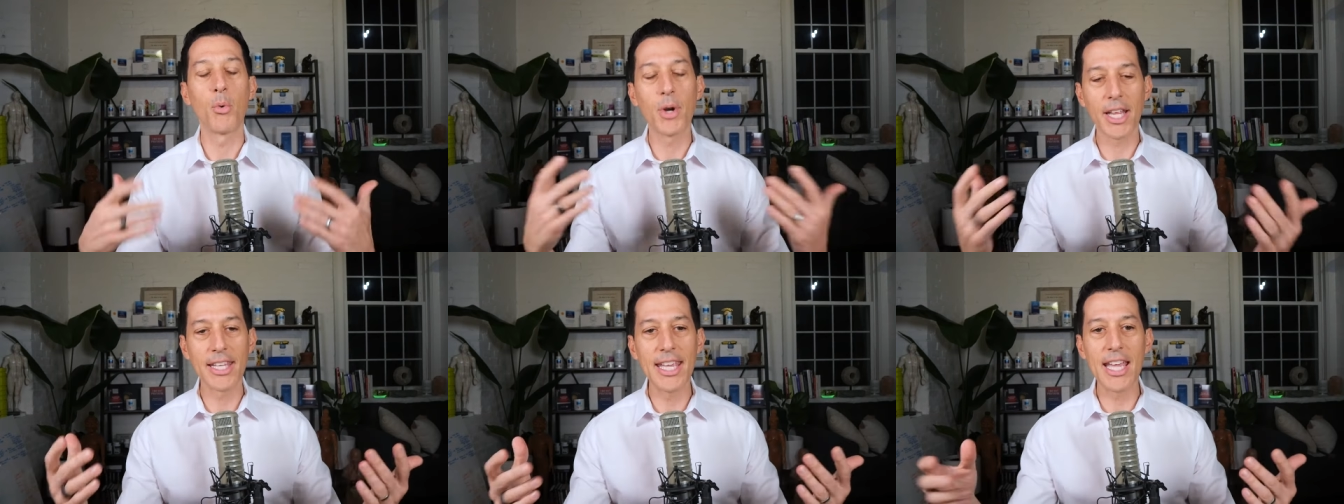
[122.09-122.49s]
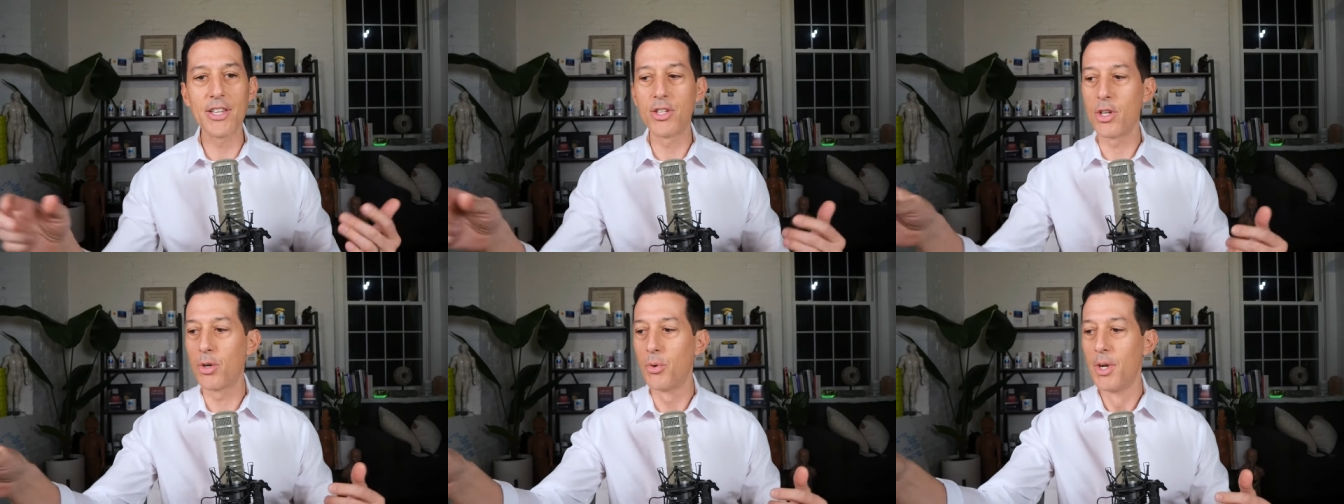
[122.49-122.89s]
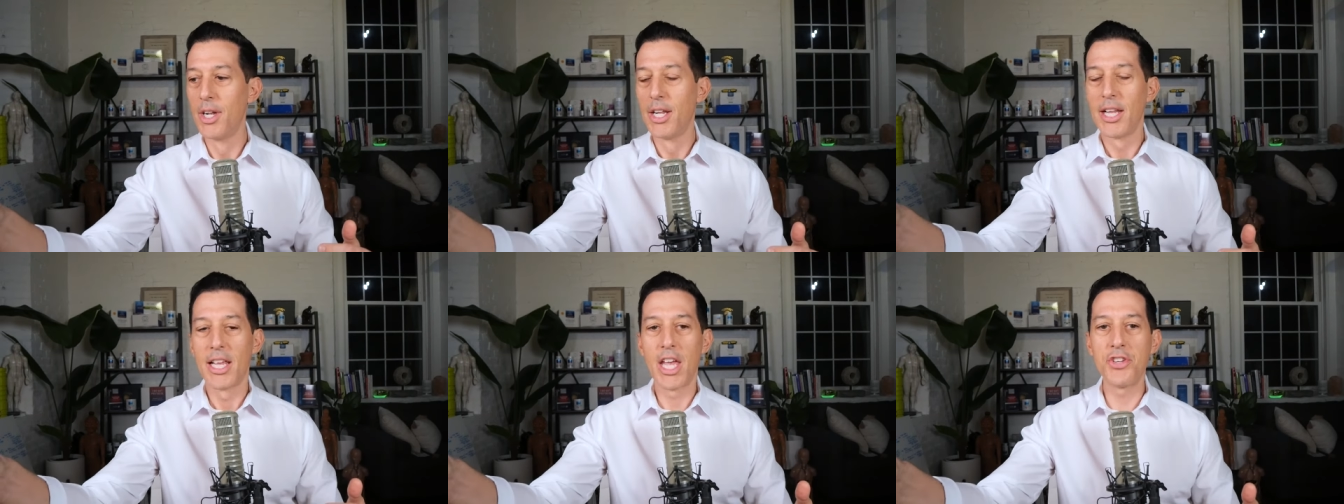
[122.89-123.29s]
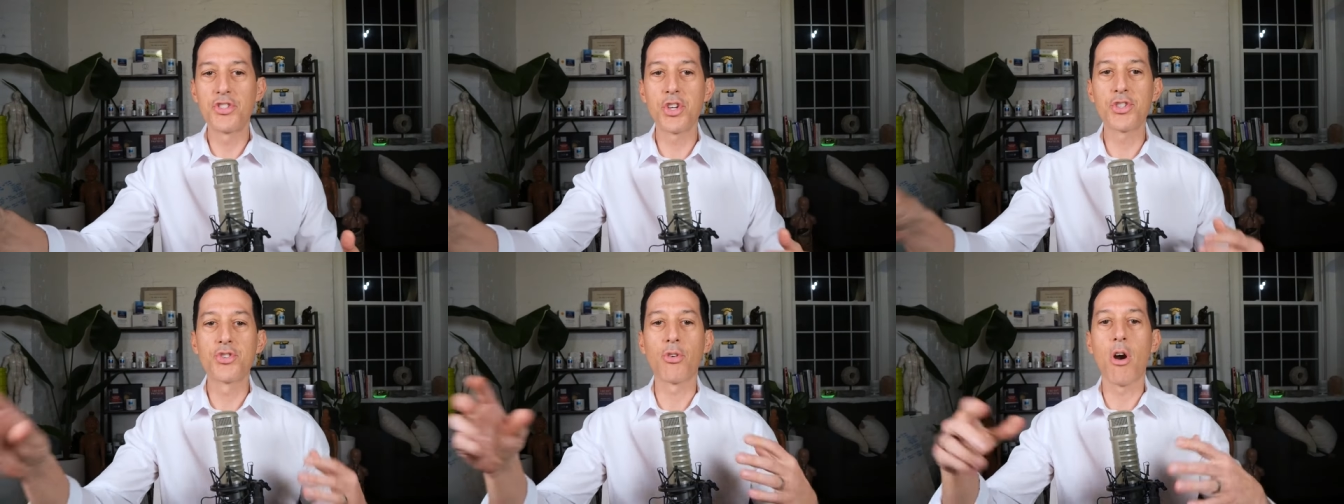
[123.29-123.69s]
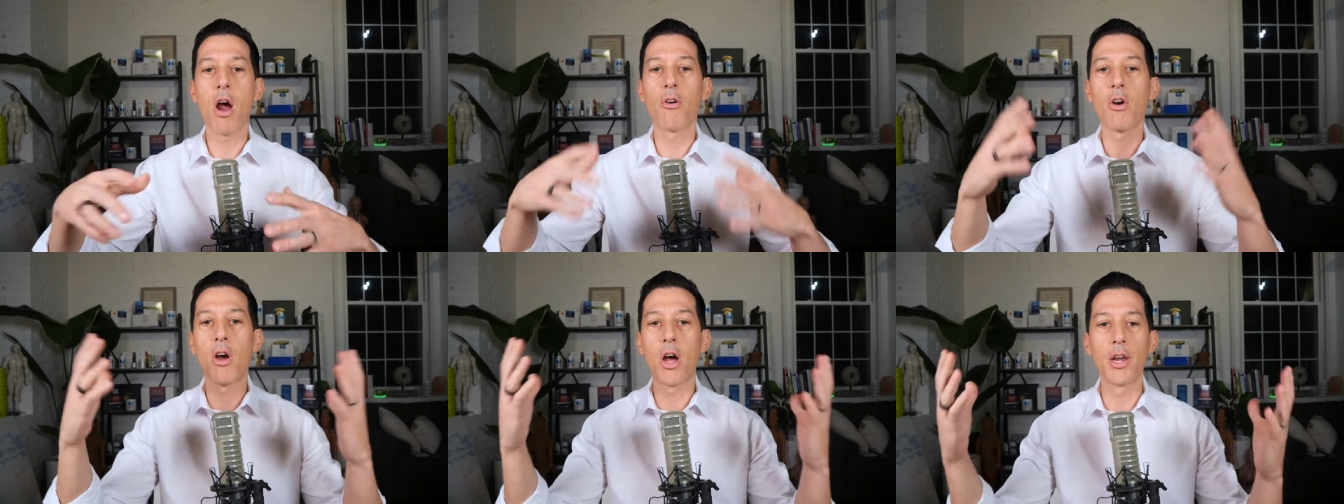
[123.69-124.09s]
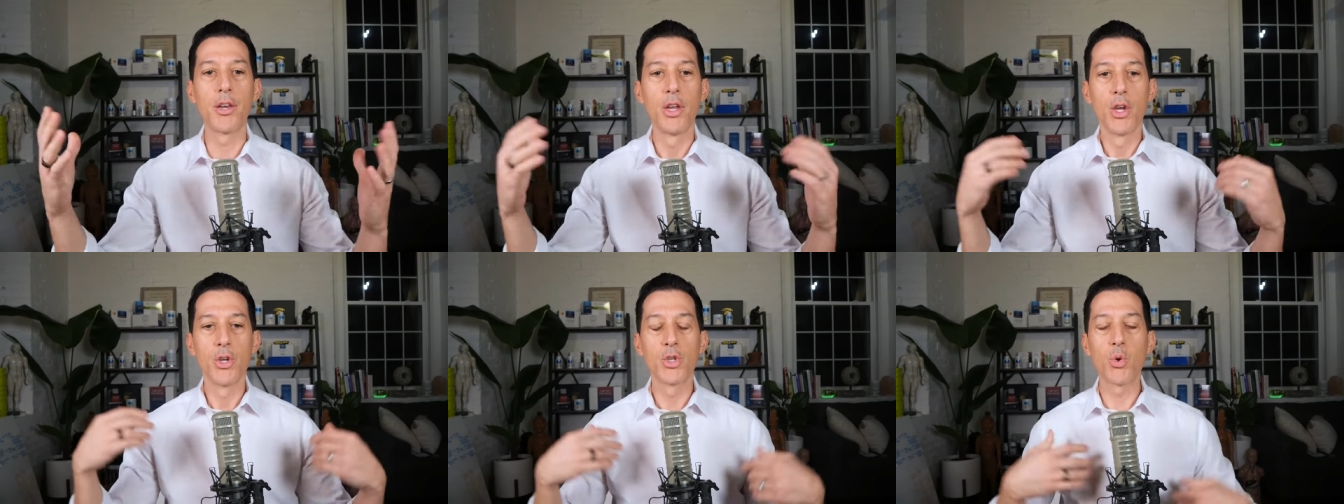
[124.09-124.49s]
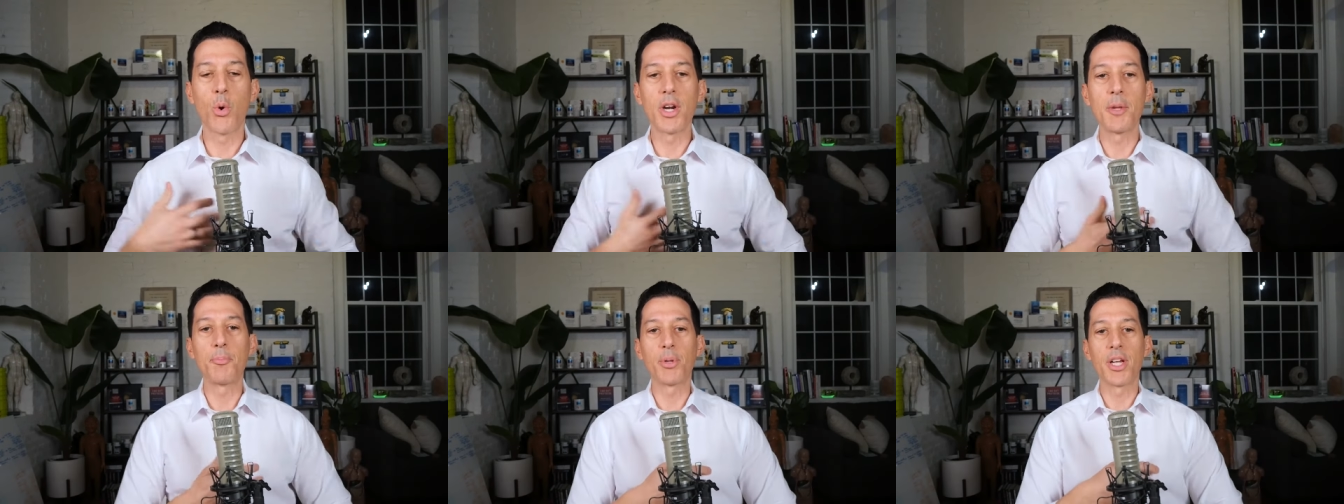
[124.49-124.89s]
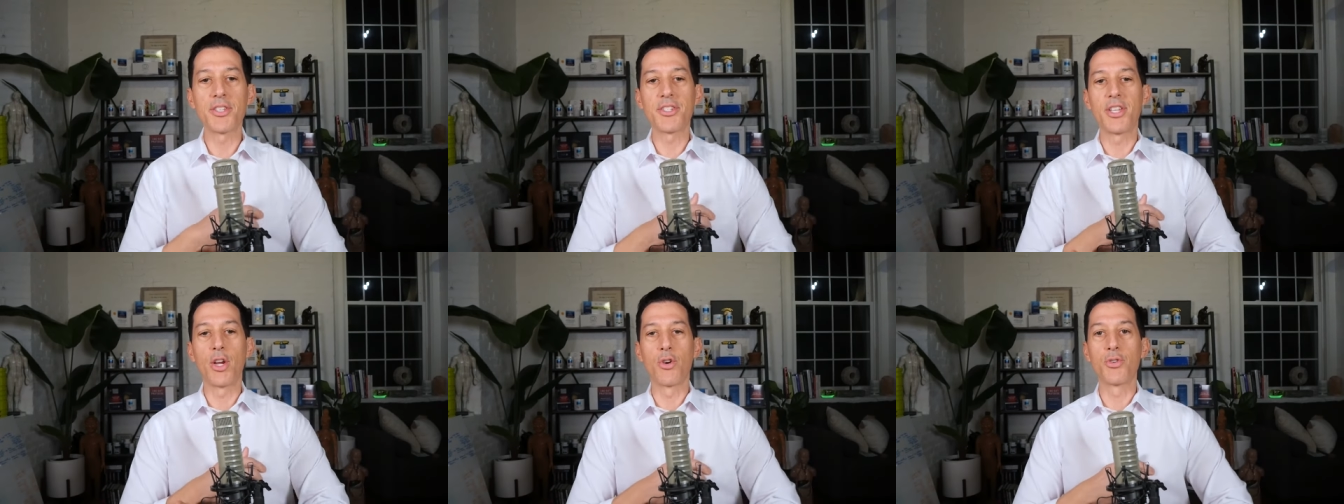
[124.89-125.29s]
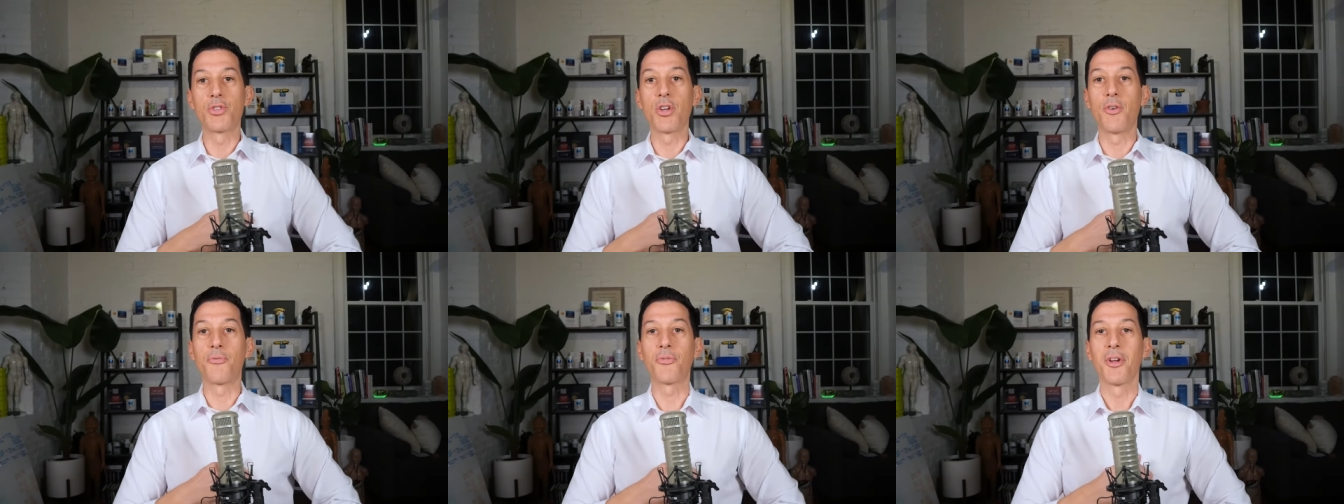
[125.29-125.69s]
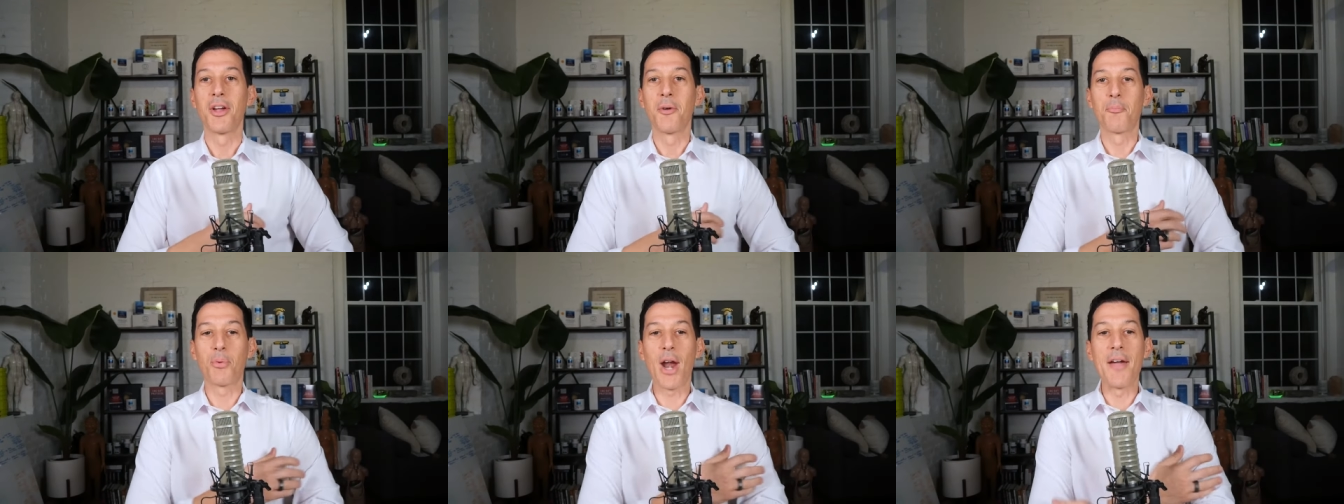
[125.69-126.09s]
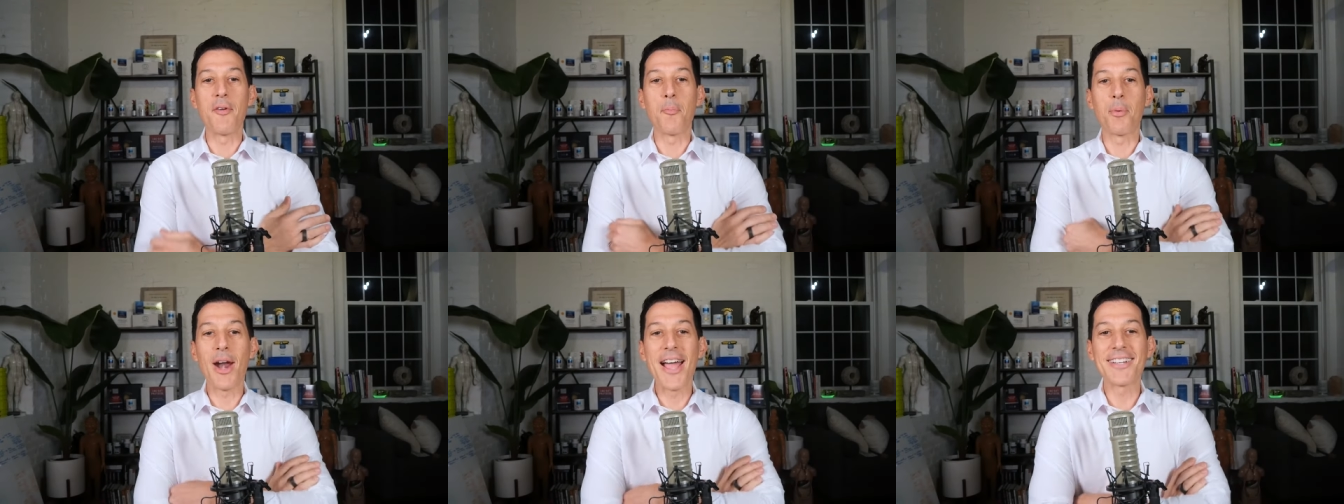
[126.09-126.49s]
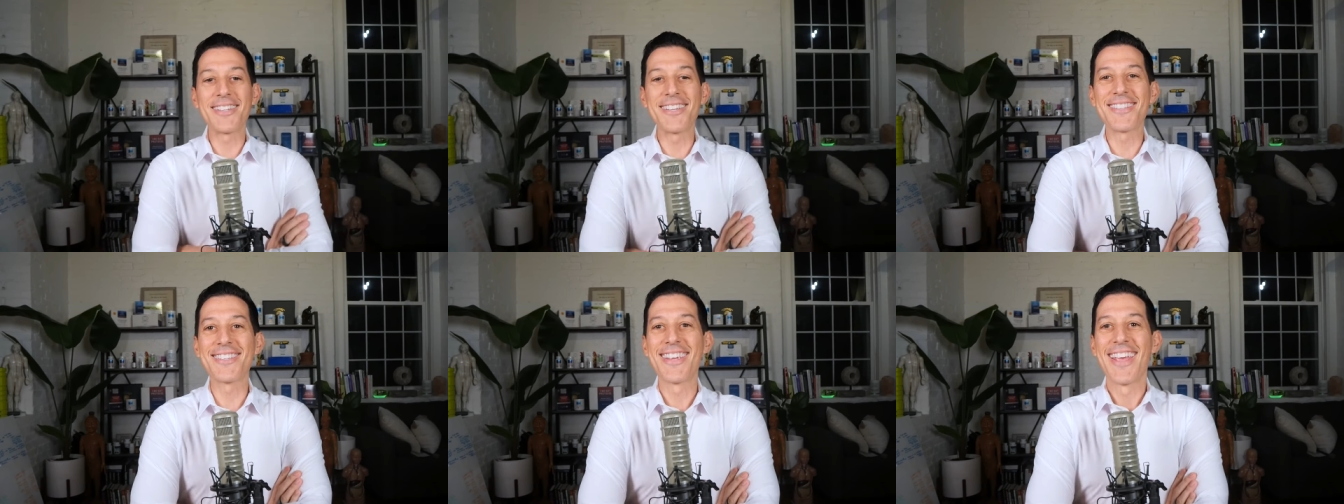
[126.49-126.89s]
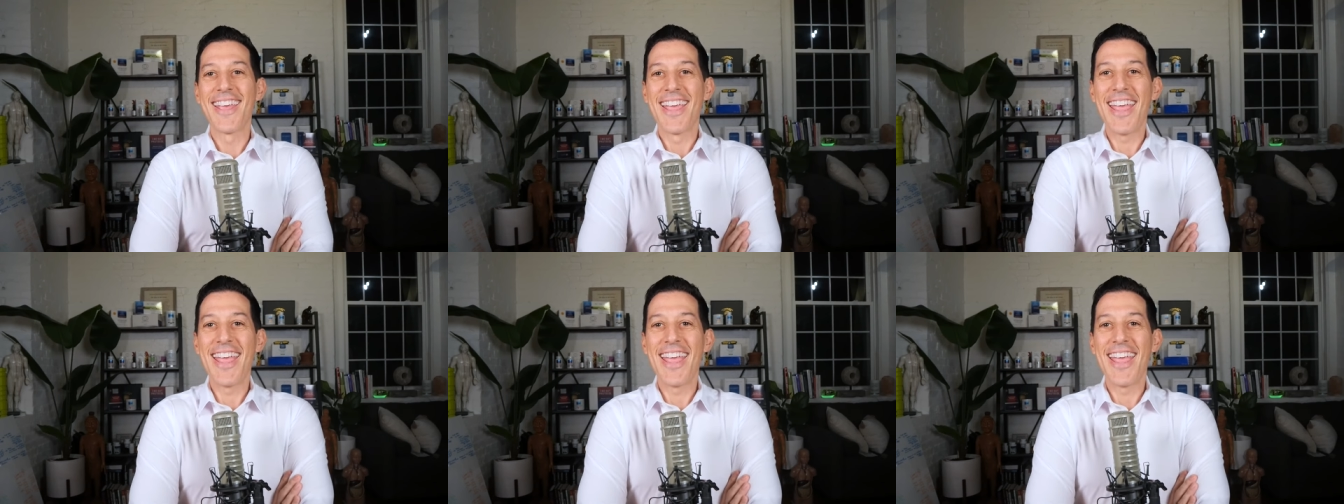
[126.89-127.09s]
But what I can do is just draw on 20 plus years of private practice